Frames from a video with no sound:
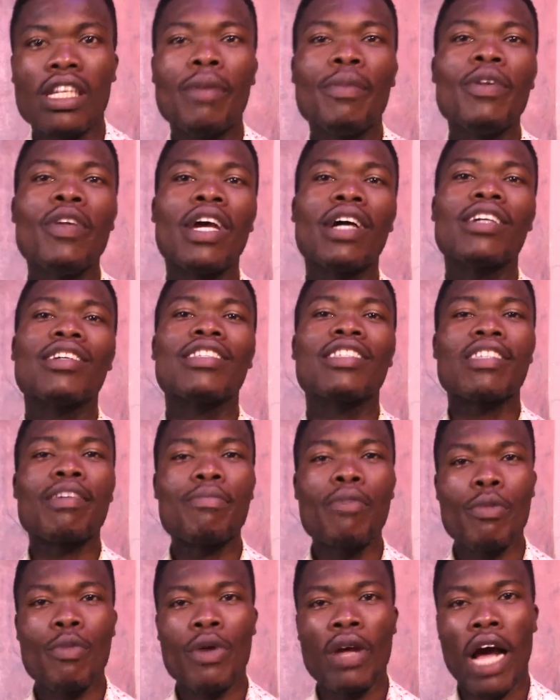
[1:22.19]
Now, many in same
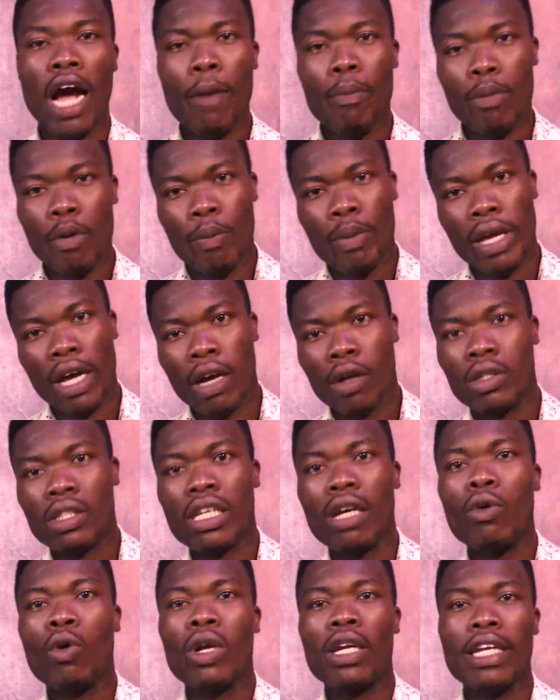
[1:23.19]
bebre up pop out
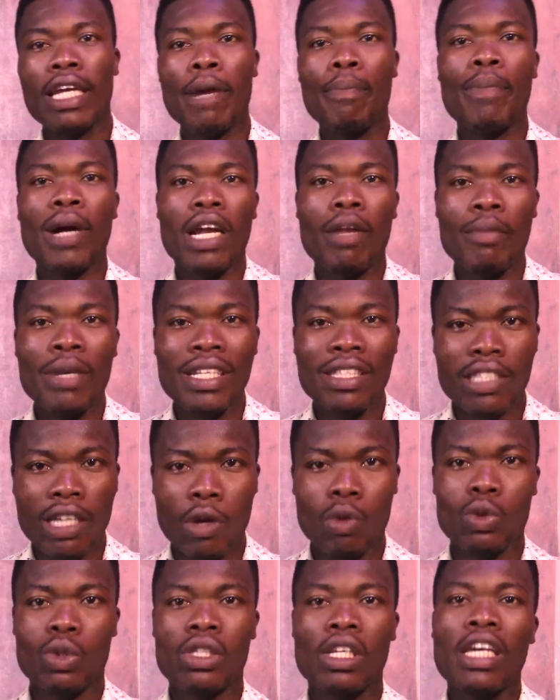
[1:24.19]
on their parliament
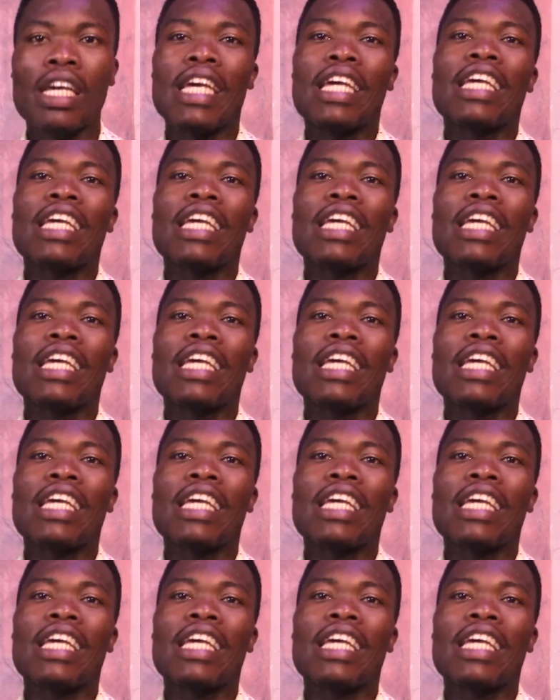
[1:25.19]
house.